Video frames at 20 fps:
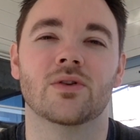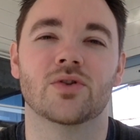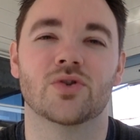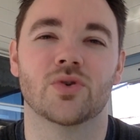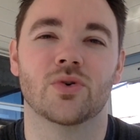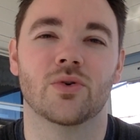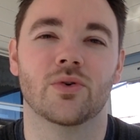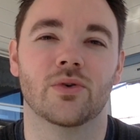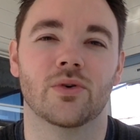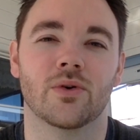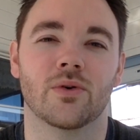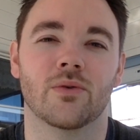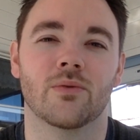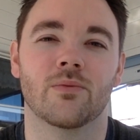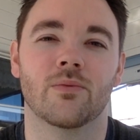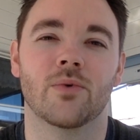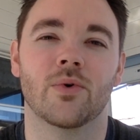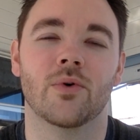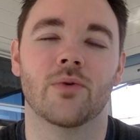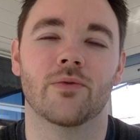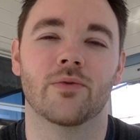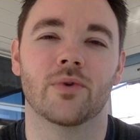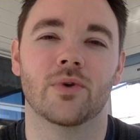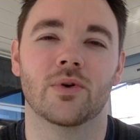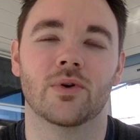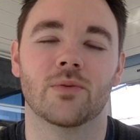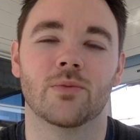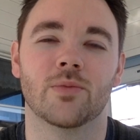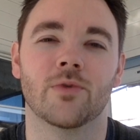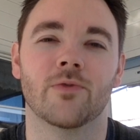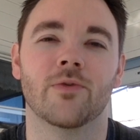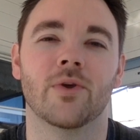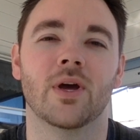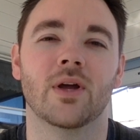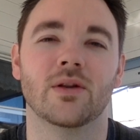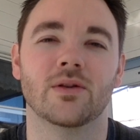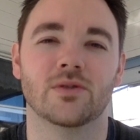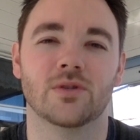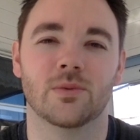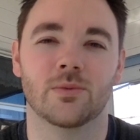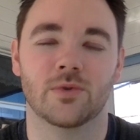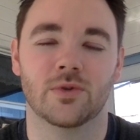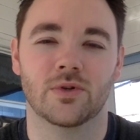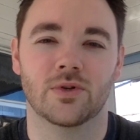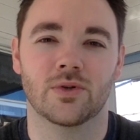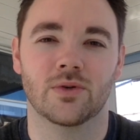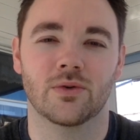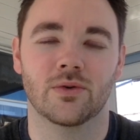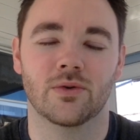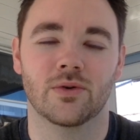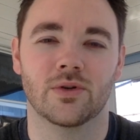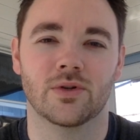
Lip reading: the shoulder, hopefully to prevent some of the shoulder